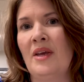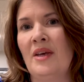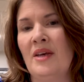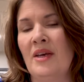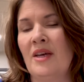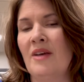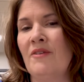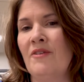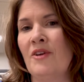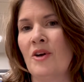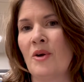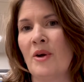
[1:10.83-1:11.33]

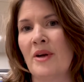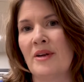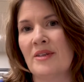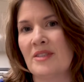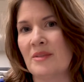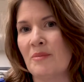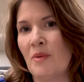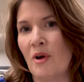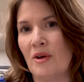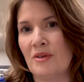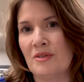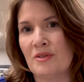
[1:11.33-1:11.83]
If you're at a
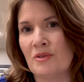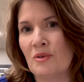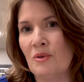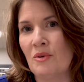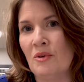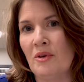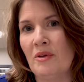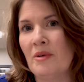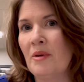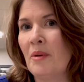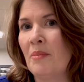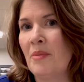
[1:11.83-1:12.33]
small
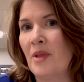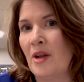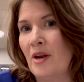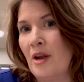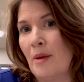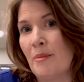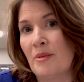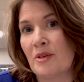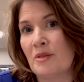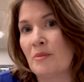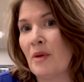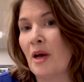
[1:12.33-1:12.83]
school, the
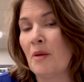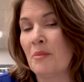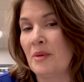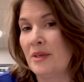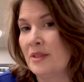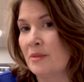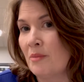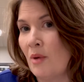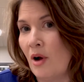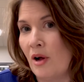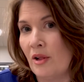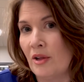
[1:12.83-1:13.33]
numbers might be
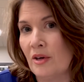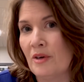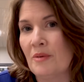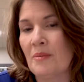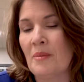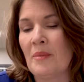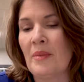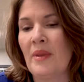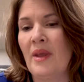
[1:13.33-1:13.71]
smaller.